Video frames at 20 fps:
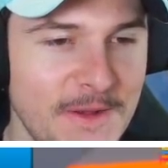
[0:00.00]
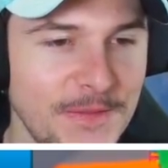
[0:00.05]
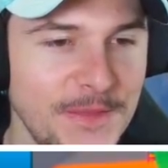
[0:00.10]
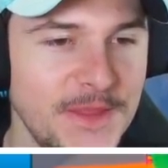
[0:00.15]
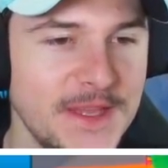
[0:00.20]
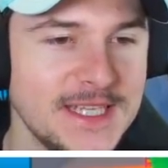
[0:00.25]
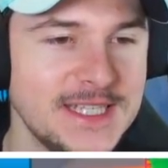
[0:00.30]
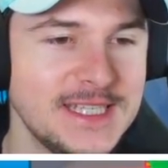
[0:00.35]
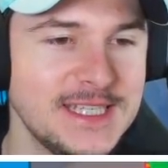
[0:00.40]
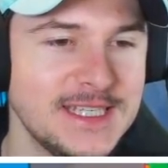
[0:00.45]

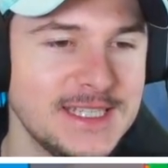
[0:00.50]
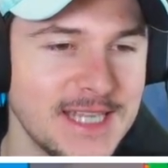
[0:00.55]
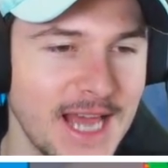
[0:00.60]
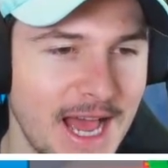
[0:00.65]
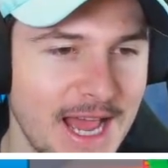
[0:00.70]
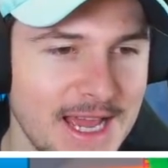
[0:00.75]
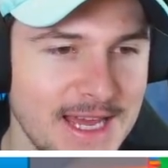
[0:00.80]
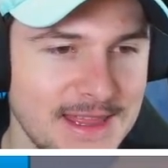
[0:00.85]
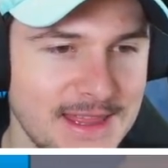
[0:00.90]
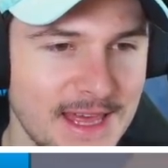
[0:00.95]
This
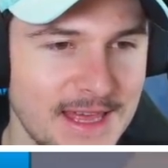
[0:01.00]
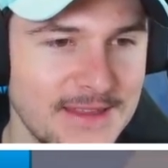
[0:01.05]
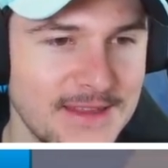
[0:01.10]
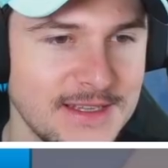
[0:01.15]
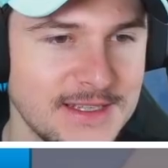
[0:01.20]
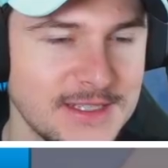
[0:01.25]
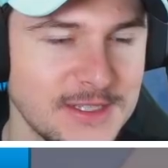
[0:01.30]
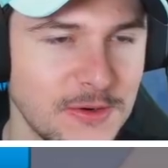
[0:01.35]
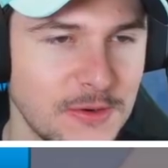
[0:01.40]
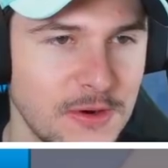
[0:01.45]
scythe and
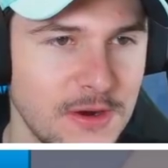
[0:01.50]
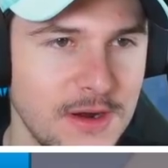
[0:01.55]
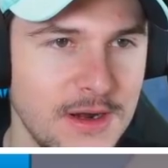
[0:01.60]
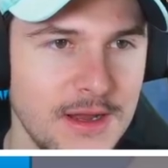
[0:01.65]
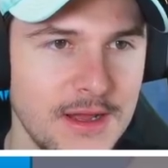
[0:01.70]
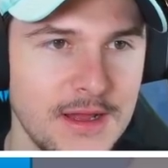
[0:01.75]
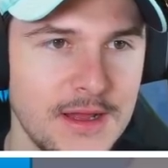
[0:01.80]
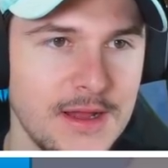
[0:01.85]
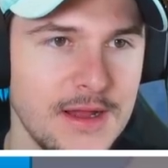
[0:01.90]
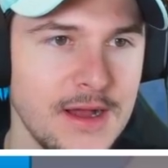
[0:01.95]
this sword,
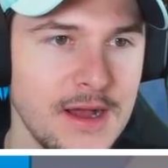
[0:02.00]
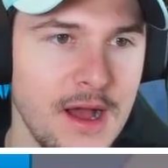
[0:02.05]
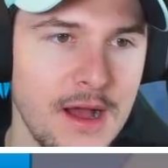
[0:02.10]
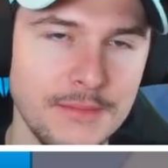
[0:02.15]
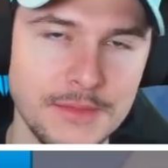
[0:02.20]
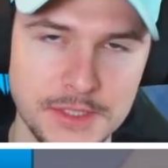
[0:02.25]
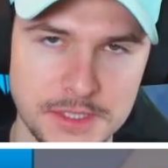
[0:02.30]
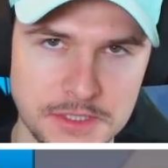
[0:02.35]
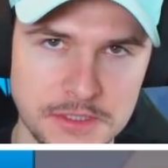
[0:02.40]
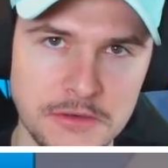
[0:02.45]
I'm
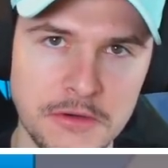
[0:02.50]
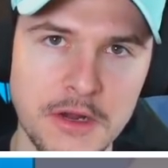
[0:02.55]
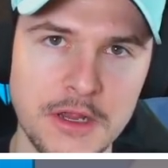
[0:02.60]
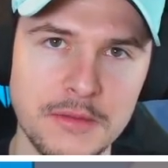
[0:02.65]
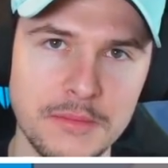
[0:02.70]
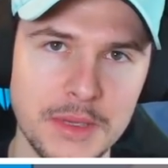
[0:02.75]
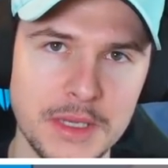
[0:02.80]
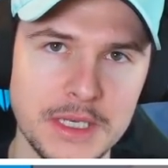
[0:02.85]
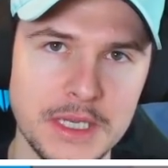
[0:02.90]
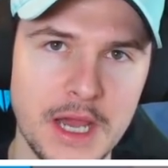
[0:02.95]
destroying
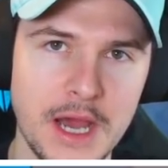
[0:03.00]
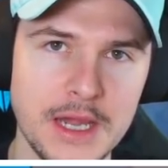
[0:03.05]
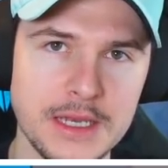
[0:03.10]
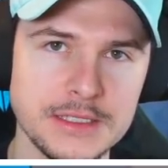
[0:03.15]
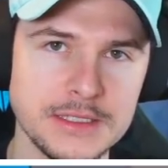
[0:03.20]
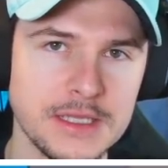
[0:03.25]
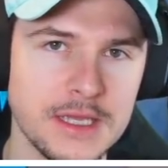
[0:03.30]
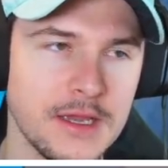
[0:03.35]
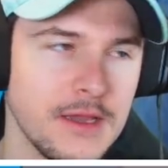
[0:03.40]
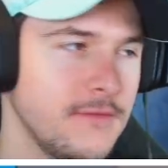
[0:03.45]

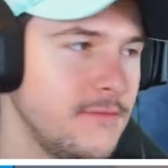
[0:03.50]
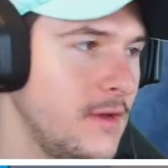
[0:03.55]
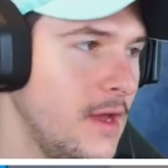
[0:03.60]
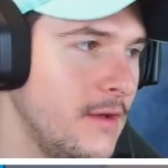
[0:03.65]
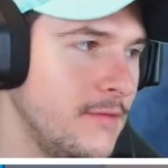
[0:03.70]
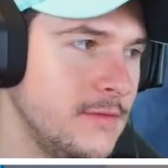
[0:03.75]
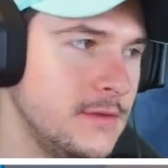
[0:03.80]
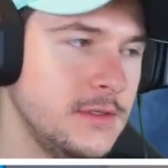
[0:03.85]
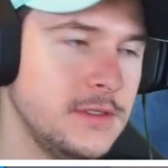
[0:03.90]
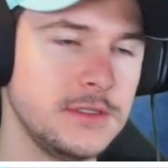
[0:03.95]
pinatas like I've
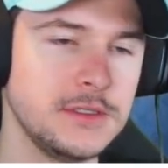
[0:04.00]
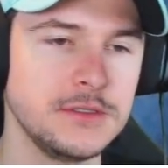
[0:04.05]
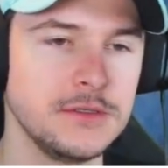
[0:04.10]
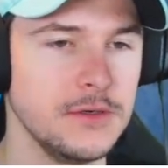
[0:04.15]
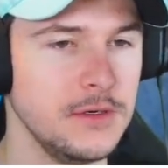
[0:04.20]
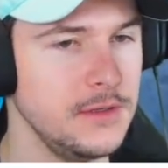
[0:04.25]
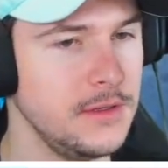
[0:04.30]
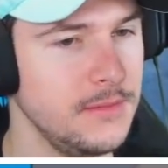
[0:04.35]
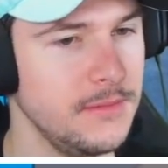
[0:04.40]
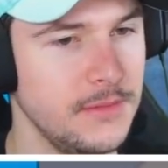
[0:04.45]
never
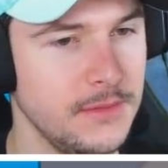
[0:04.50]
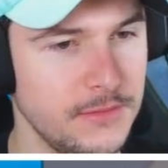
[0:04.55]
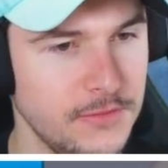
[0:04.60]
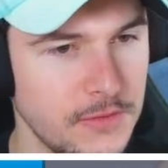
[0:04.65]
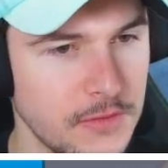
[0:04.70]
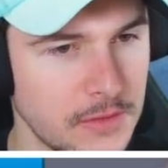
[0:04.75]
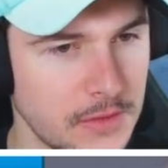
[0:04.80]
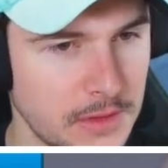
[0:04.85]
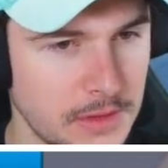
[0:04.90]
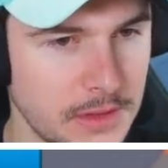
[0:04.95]
destroyed them
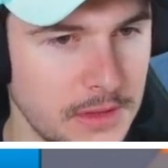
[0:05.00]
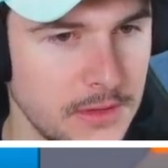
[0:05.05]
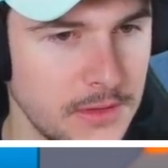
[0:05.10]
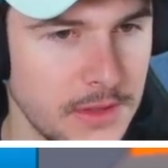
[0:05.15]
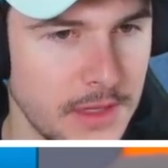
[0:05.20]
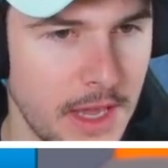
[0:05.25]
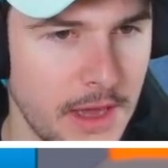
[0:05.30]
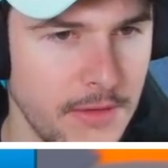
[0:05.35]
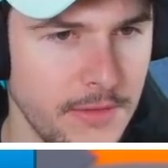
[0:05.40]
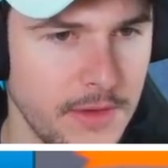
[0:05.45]
before.
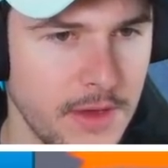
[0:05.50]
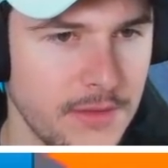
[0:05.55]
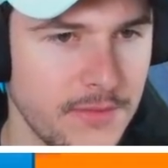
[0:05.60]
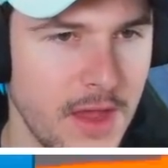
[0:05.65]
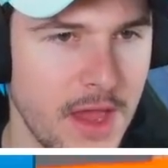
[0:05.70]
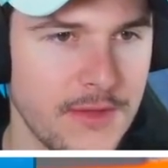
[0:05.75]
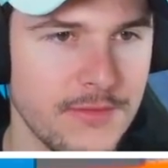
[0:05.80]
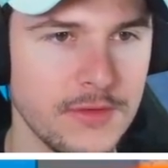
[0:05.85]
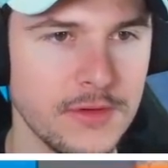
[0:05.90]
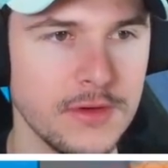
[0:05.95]
Literally, I don't think I've
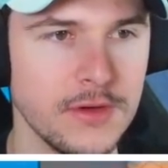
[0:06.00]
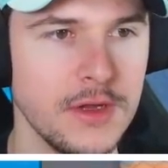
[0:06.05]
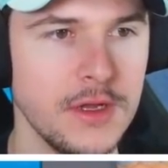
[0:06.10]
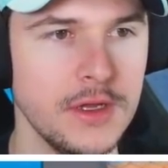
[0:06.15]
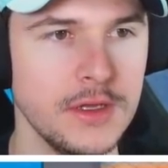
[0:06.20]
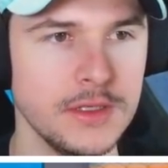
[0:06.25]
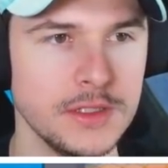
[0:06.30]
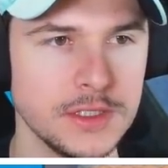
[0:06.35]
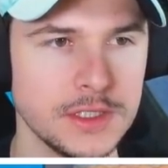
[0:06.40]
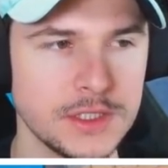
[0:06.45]
ever
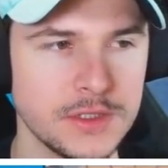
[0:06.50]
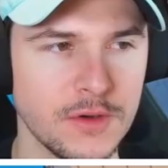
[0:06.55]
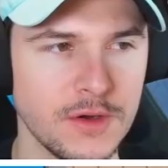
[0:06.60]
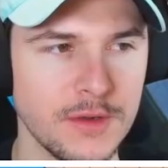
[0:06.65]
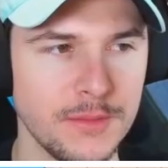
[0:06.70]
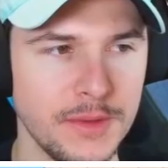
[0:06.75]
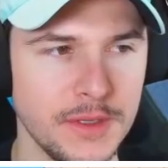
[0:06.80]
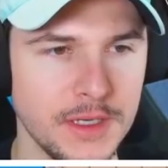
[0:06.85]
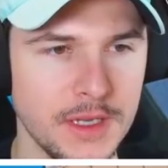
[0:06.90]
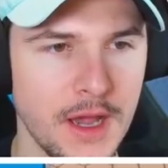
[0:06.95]
destroyed a
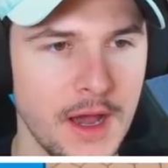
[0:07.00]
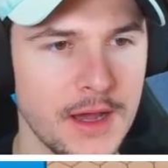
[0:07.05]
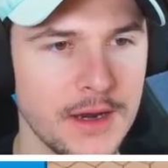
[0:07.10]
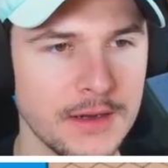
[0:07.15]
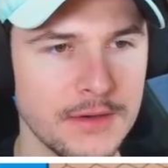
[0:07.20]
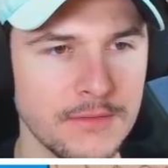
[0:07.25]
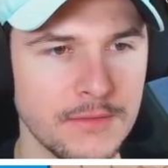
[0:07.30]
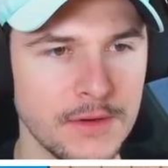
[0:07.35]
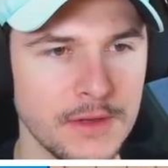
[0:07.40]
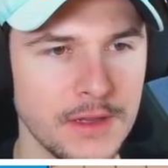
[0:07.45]
pinata
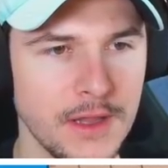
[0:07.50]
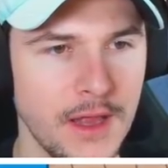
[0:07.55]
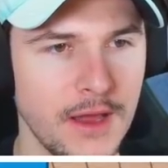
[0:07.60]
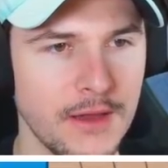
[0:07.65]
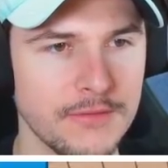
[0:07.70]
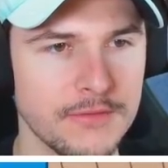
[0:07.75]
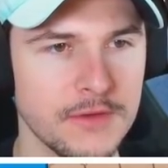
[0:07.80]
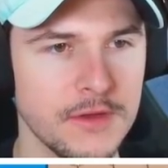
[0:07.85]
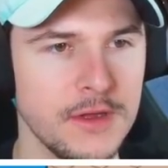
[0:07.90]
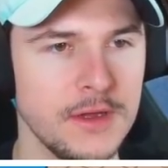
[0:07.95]
in real
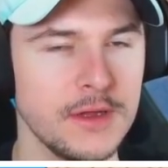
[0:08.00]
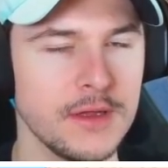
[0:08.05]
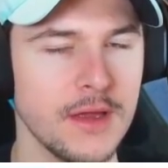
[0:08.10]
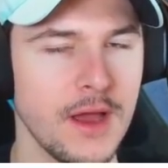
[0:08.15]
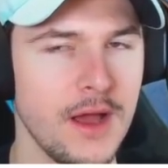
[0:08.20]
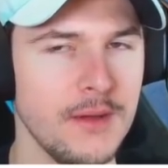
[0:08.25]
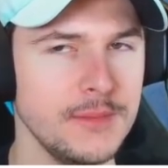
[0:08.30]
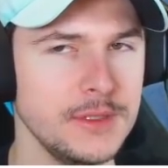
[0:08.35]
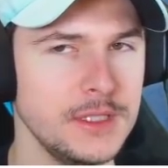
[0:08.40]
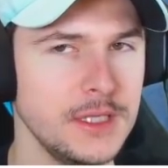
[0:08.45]
life.
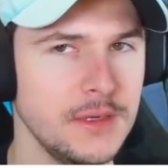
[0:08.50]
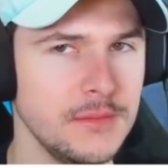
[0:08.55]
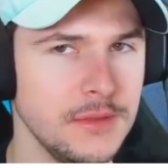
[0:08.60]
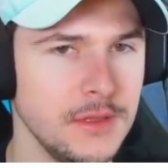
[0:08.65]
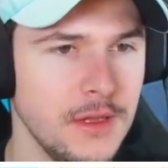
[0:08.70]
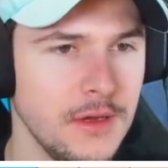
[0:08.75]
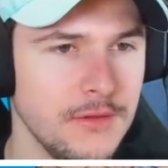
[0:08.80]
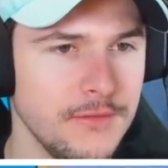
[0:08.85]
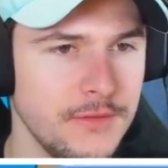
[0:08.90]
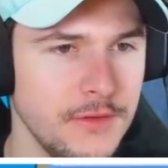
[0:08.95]
Comment down
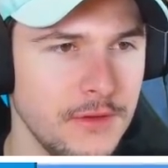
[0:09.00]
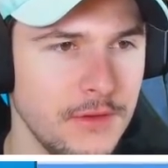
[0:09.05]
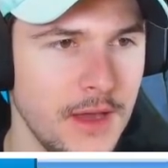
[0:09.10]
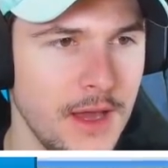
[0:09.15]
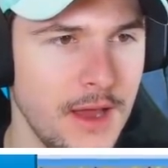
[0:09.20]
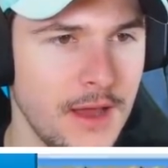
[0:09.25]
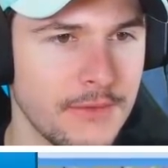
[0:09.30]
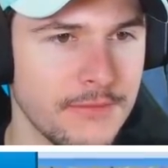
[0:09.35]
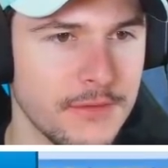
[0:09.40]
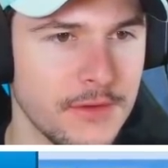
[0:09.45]
below if you
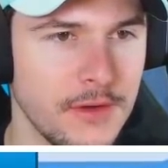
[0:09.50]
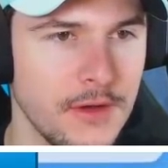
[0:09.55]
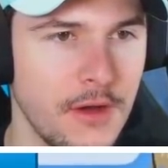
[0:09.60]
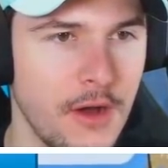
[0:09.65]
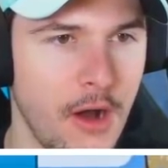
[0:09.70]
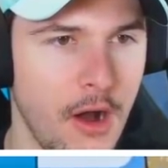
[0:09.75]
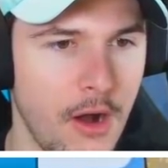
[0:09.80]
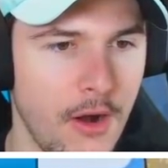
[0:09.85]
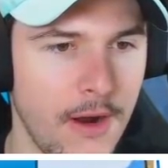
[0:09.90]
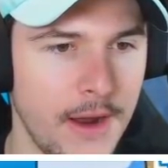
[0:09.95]
have.
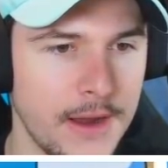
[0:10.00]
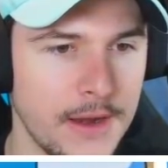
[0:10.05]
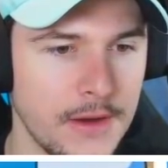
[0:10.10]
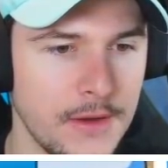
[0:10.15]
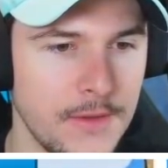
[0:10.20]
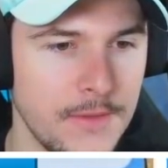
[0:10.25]
All right,